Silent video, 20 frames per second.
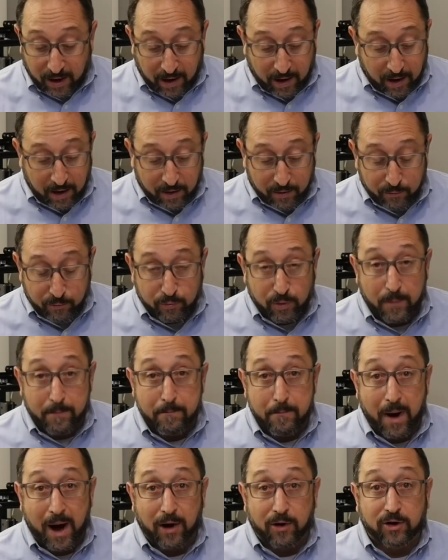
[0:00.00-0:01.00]
are
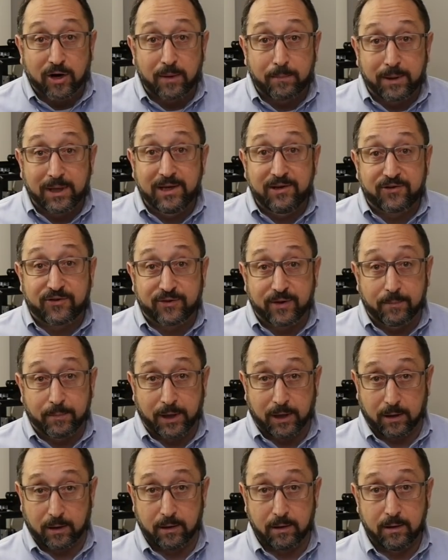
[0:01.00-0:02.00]
remarkably
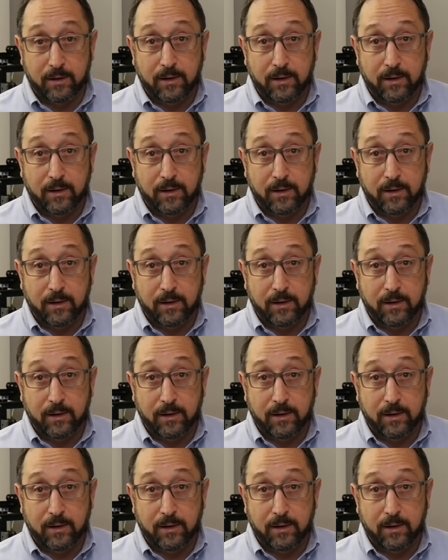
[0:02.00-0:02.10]
similar.